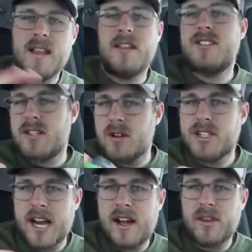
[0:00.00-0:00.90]
Just go
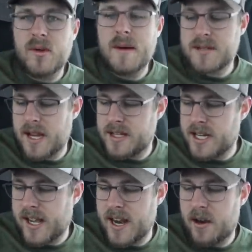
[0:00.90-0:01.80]
check out their website and
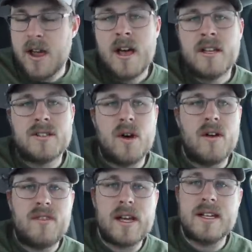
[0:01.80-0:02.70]
check it out. So
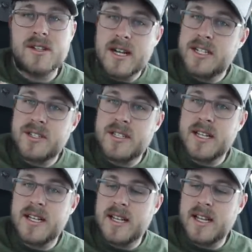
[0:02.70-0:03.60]
if you guys are
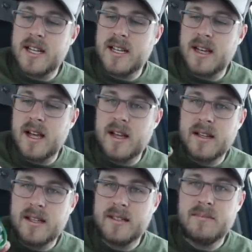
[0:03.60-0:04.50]
interested in
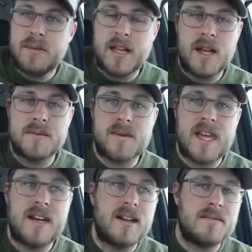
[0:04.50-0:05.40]
picking up some
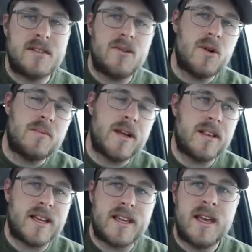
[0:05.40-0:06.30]
Canadips, there will be a
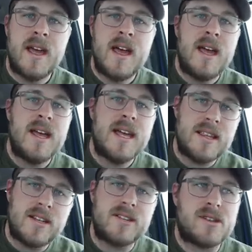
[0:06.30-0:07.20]
link in
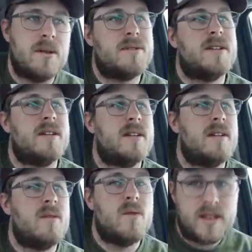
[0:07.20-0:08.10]
the description
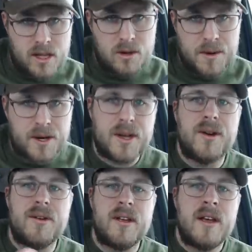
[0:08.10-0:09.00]
with a coupon
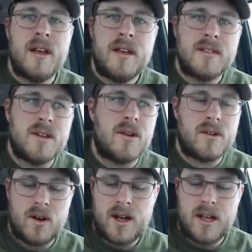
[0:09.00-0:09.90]
code. So
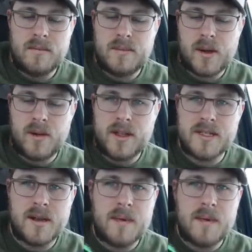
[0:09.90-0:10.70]
go ahead and pick one of these up.